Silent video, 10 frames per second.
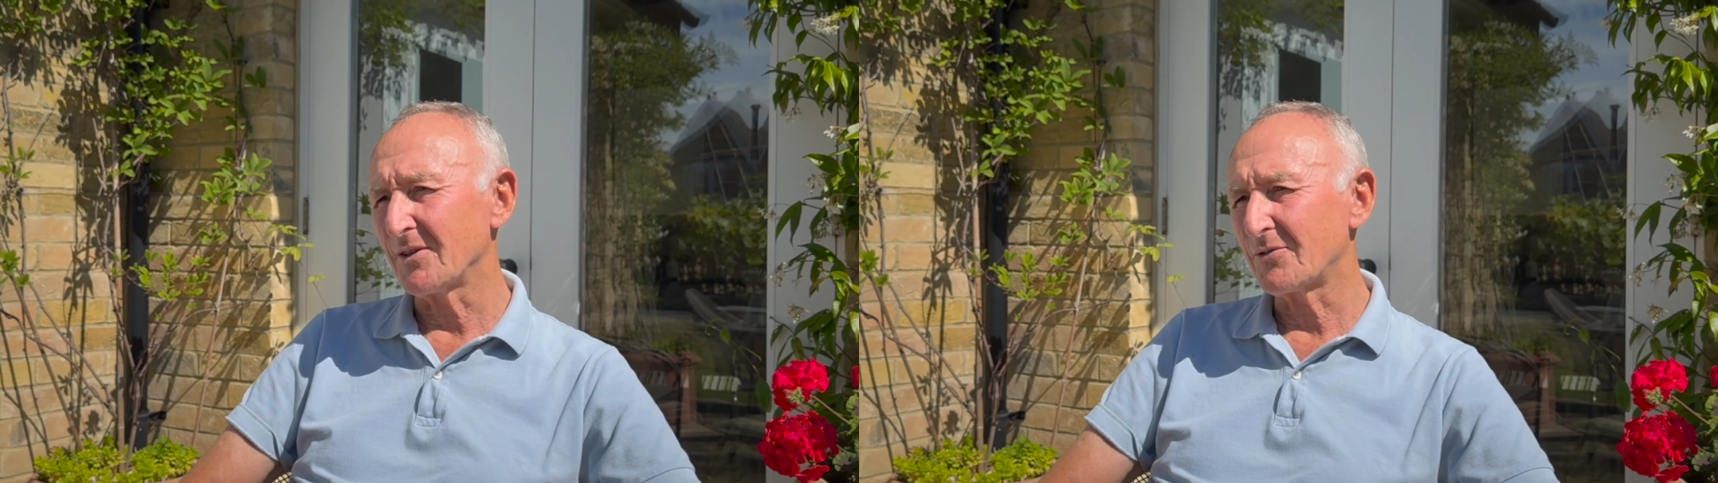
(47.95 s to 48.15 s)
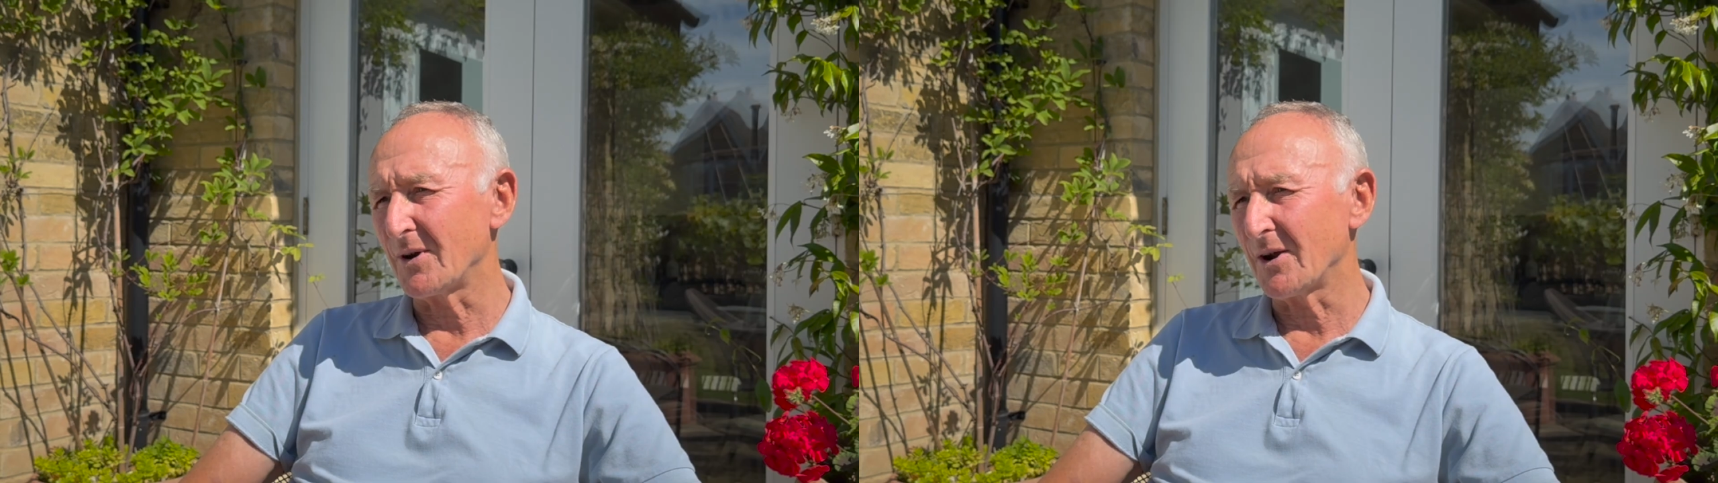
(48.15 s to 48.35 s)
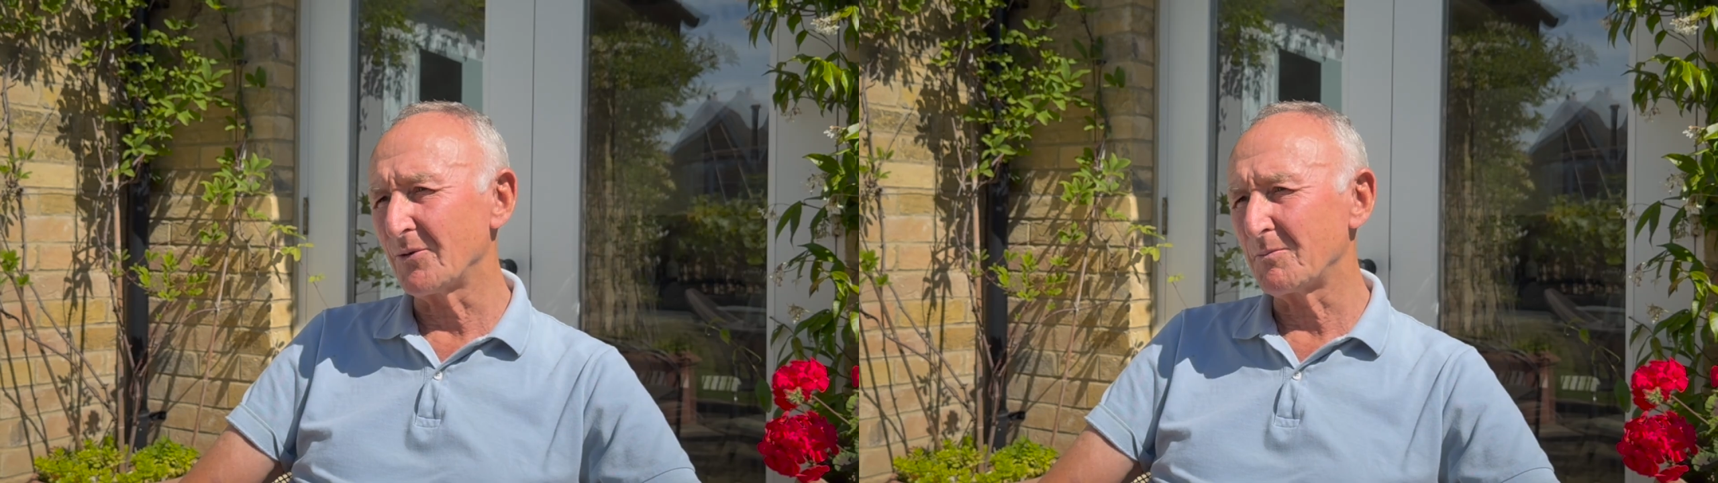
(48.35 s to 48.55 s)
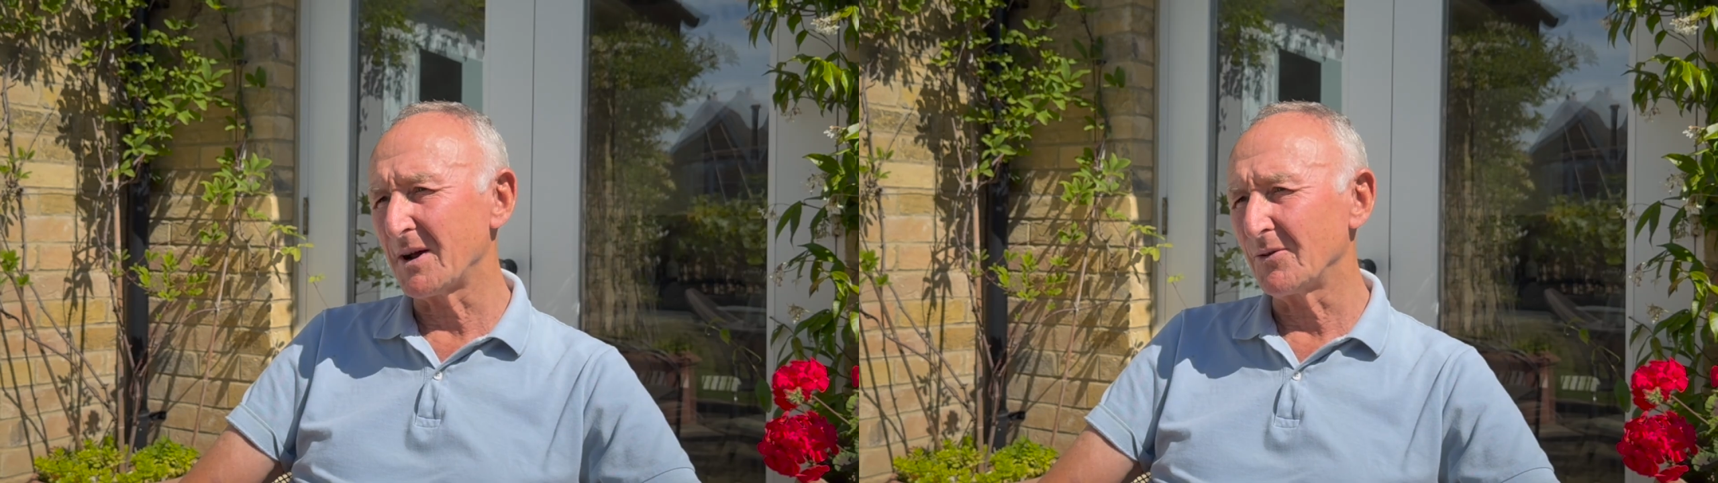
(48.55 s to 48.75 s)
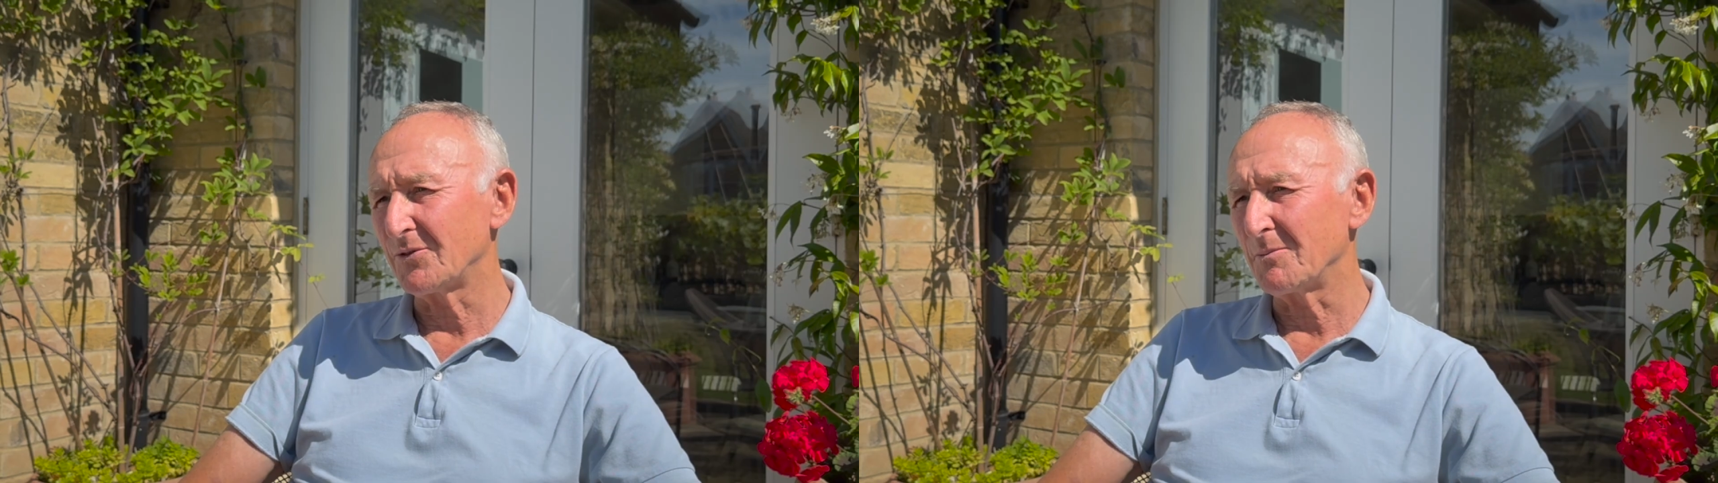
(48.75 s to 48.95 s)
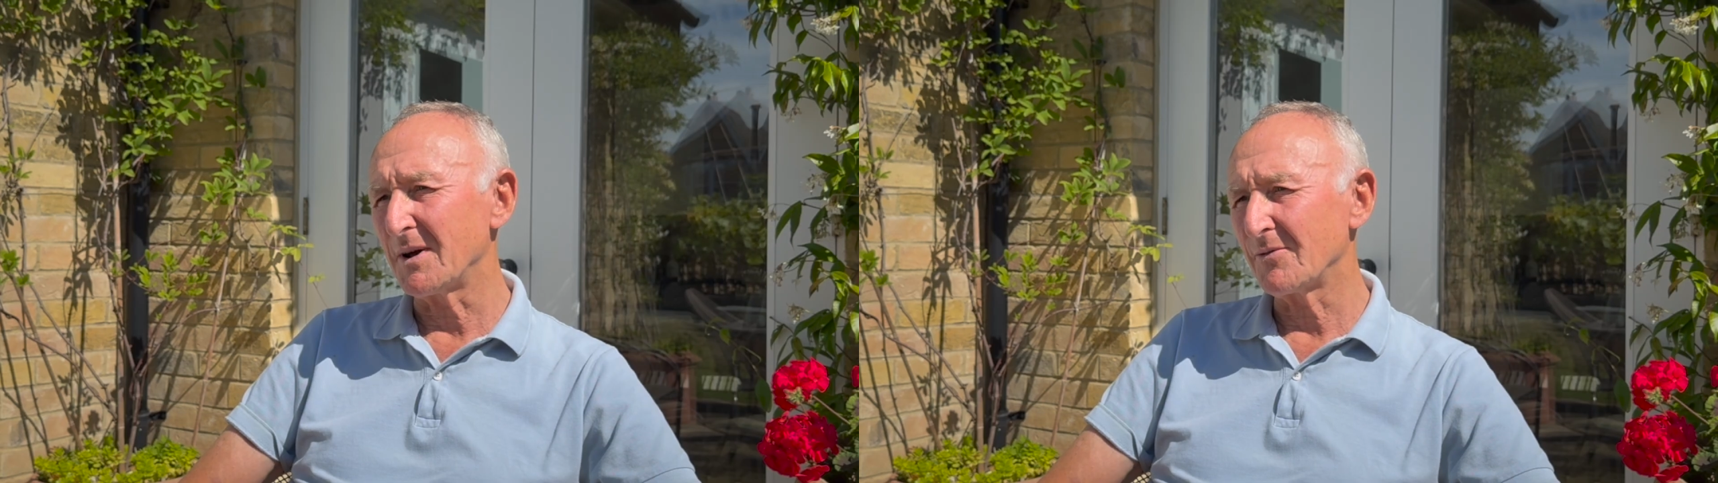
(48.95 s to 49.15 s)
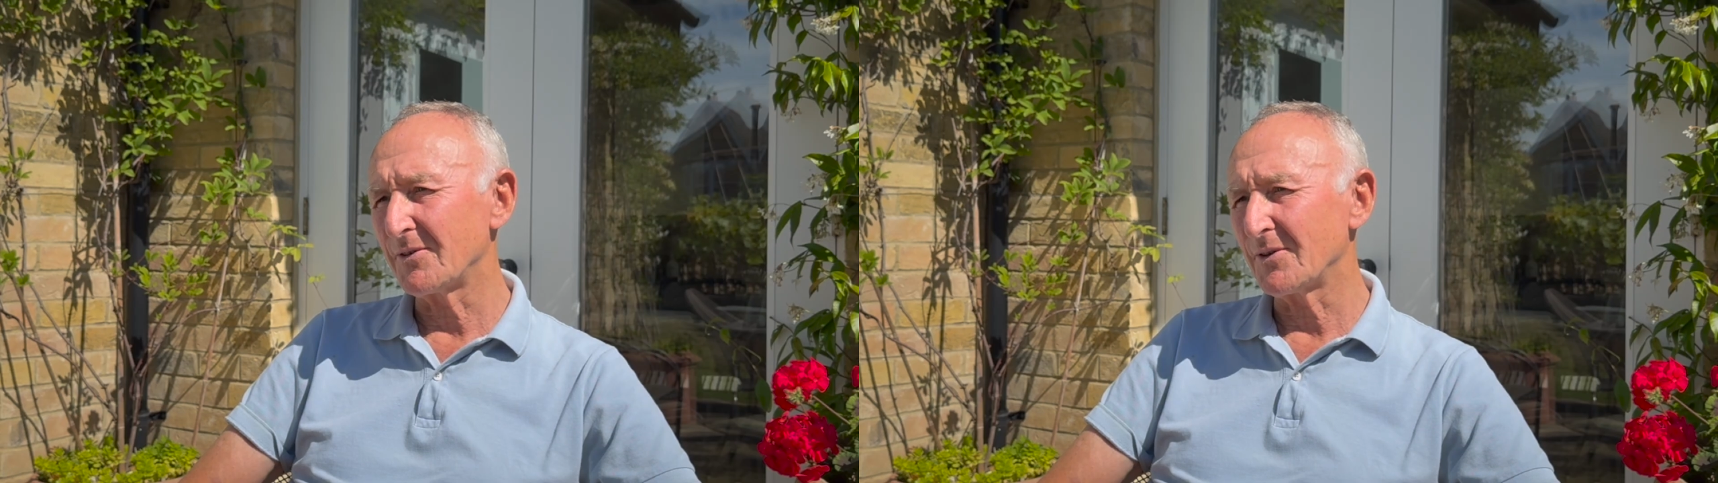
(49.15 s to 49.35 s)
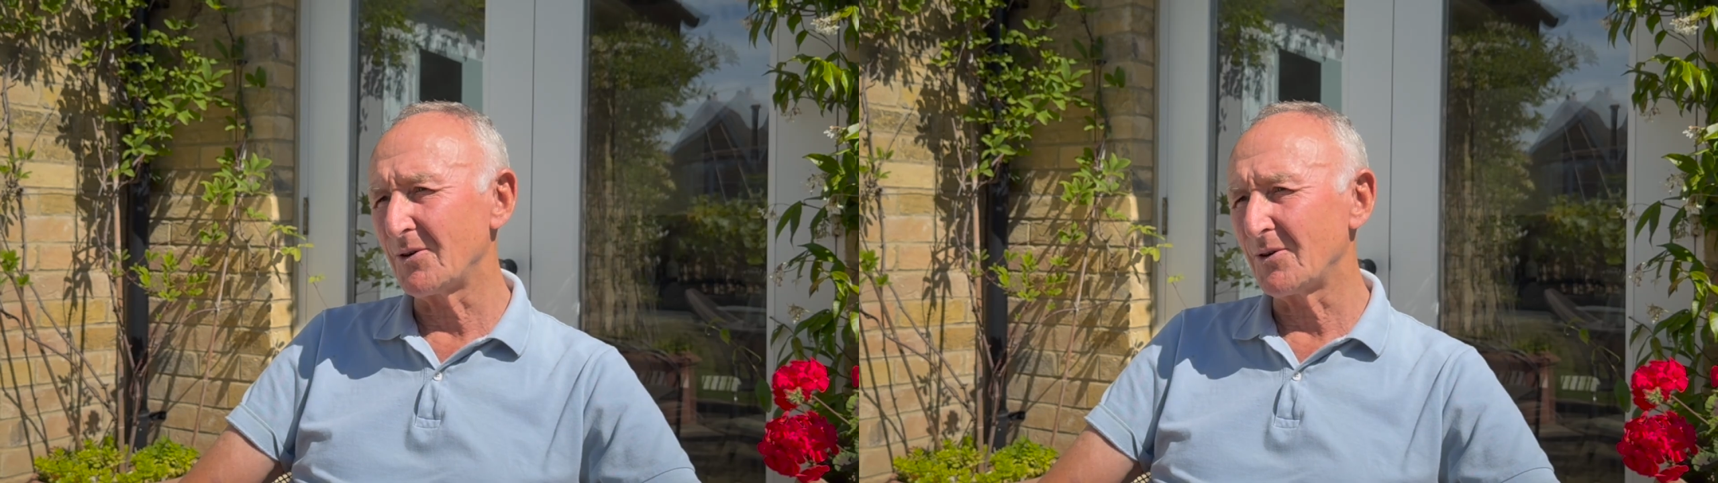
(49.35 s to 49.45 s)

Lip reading: £300 a month